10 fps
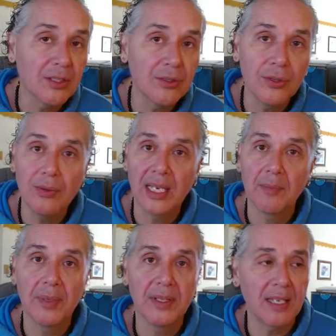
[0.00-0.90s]
to do
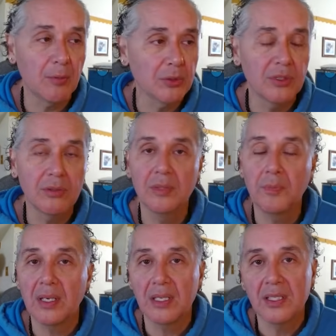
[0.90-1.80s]
that, but they will do it
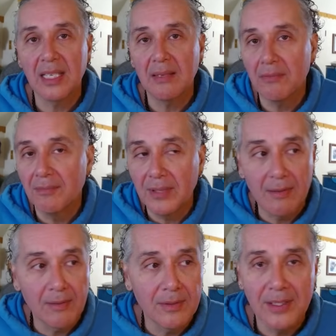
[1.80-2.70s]
because they
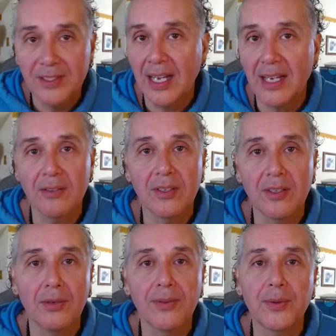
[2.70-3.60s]
will desire to
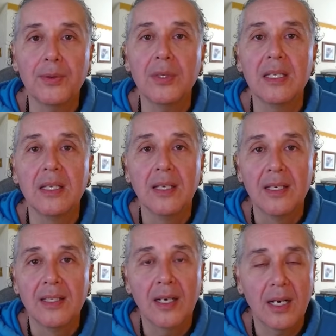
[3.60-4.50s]
go through it
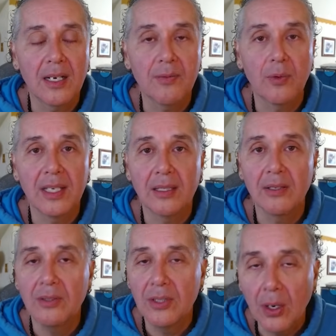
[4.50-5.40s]
the hard way.
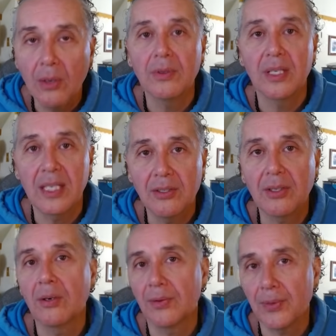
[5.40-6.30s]
You don't need to
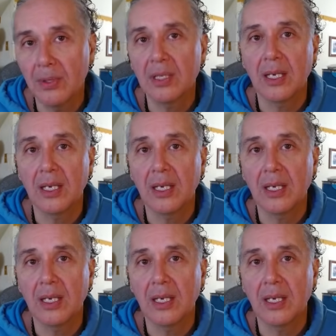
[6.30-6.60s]
go through it